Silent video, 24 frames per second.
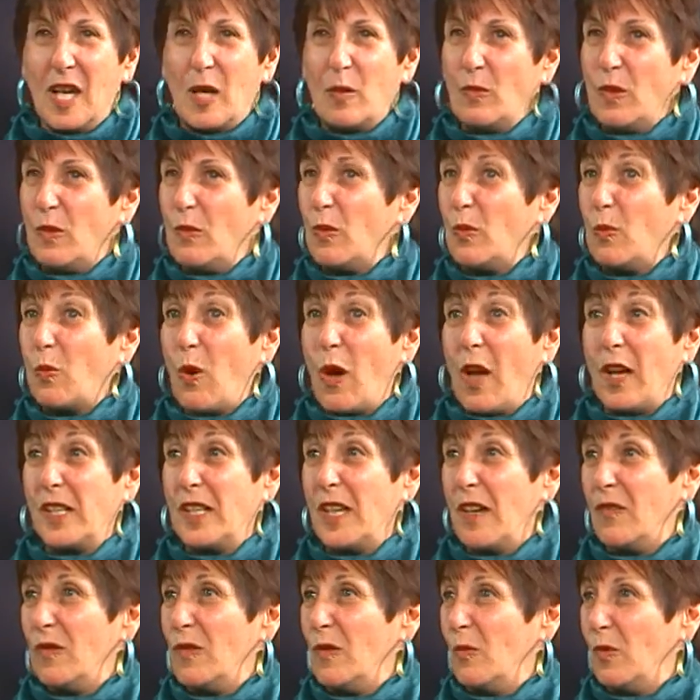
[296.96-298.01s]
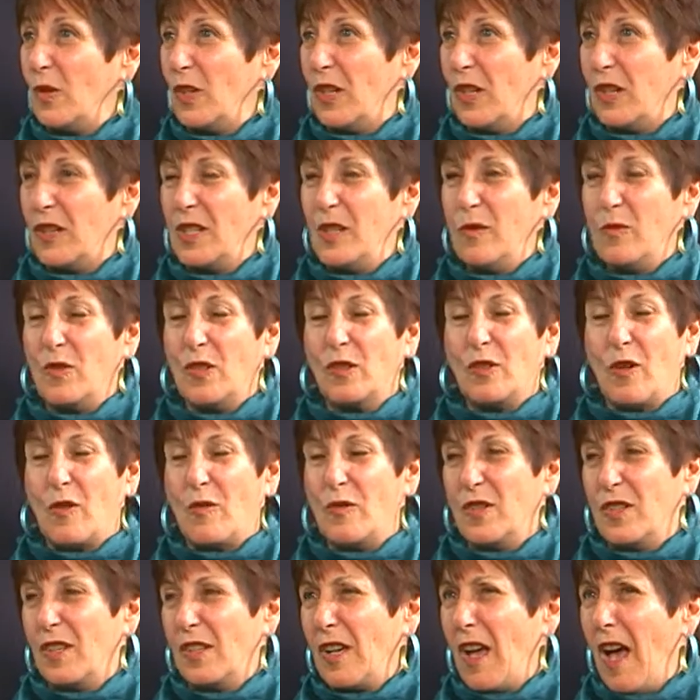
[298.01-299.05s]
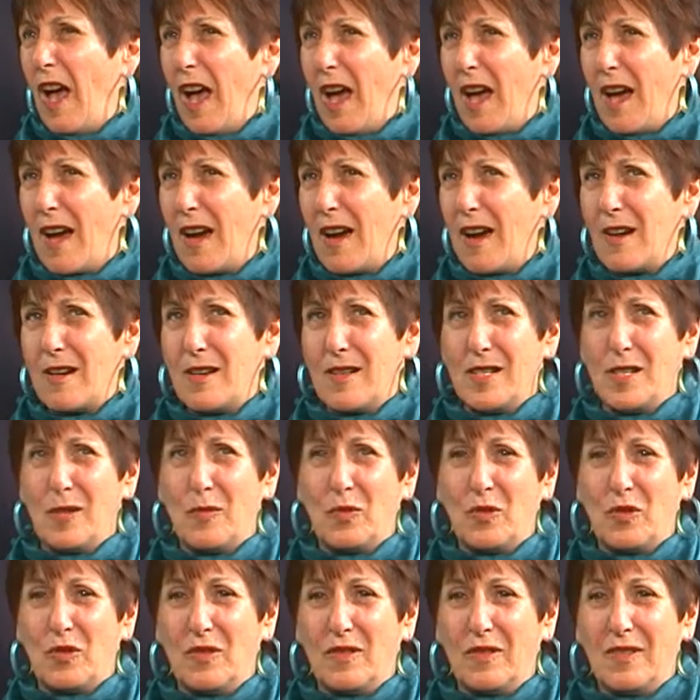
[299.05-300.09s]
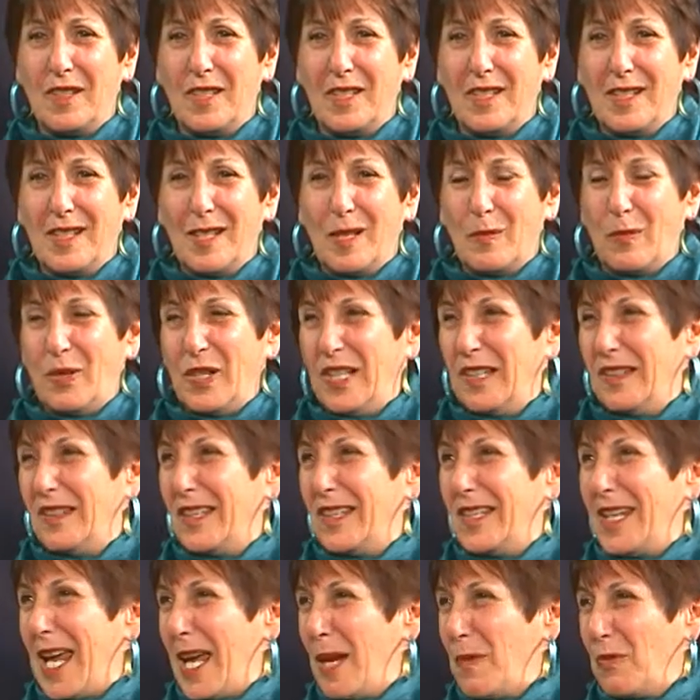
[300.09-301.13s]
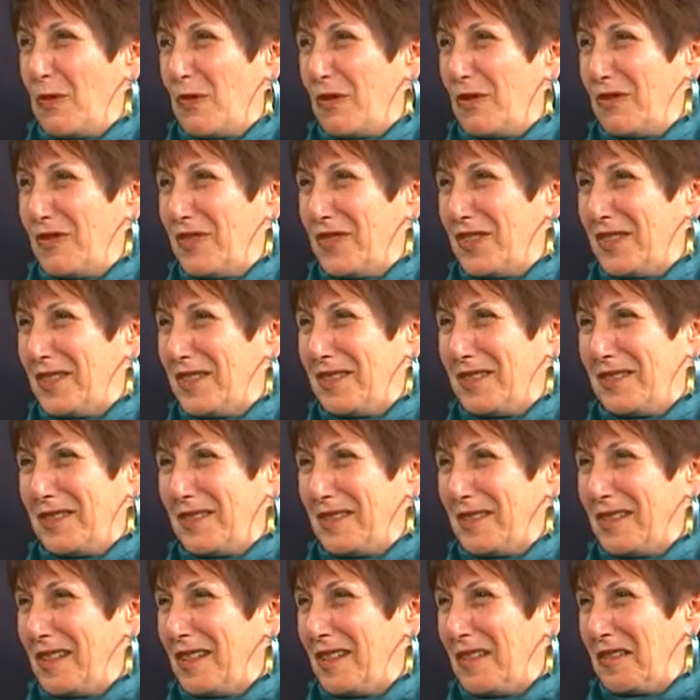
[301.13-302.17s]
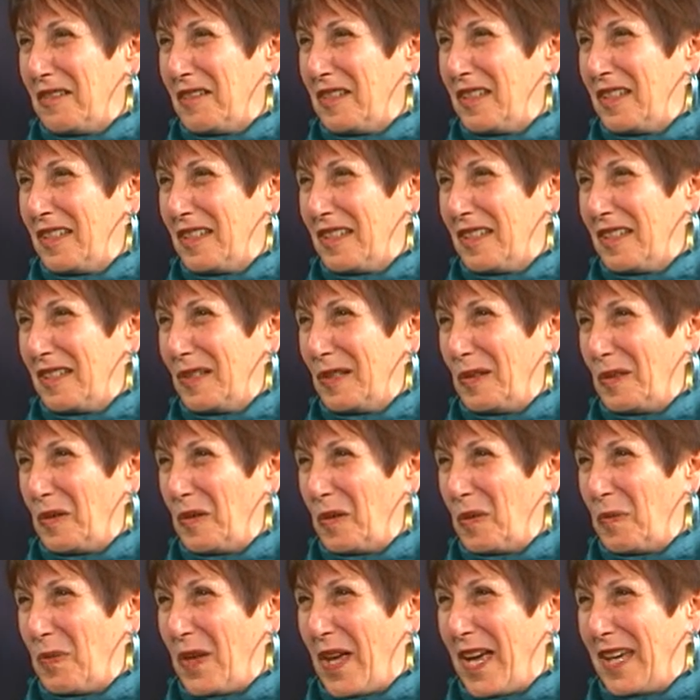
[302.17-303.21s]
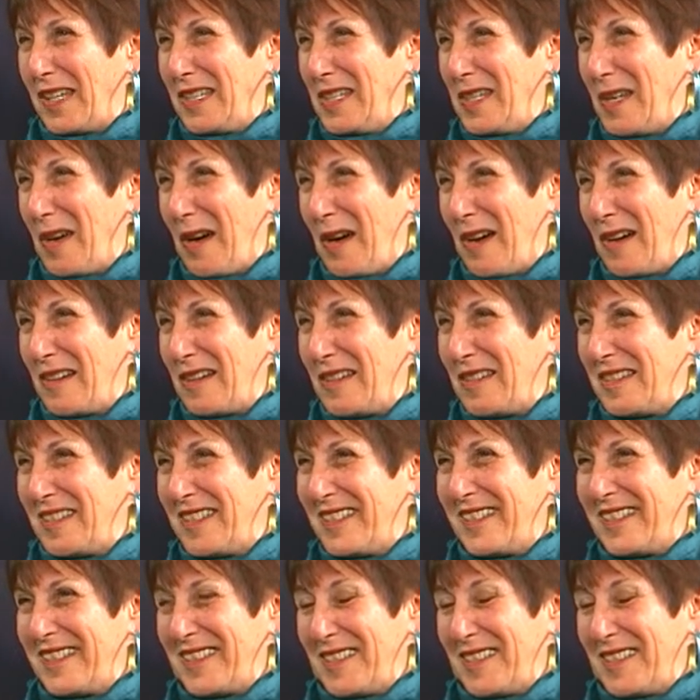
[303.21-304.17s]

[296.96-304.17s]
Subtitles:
And we would walk everywhere. He would go in the car, he would be in the neighbors' area, the backyards.